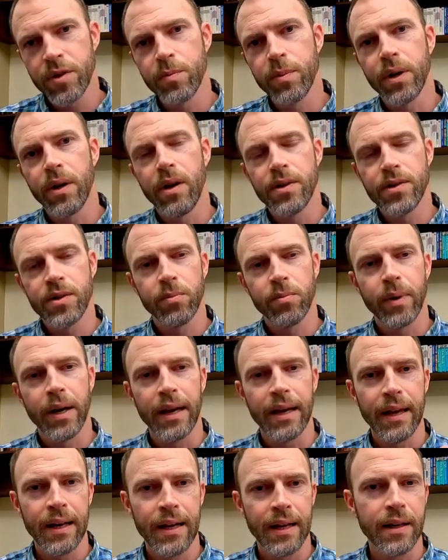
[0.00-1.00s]
but also
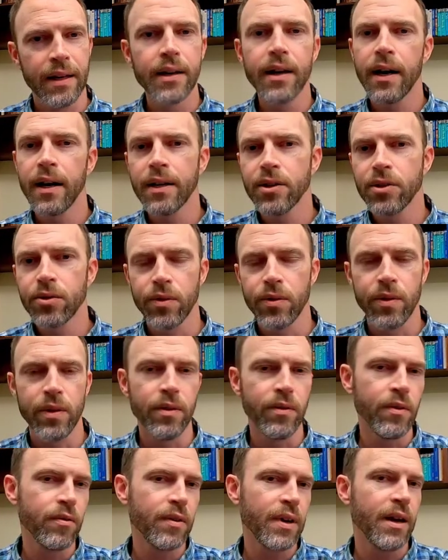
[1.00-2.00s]
by any contour that you've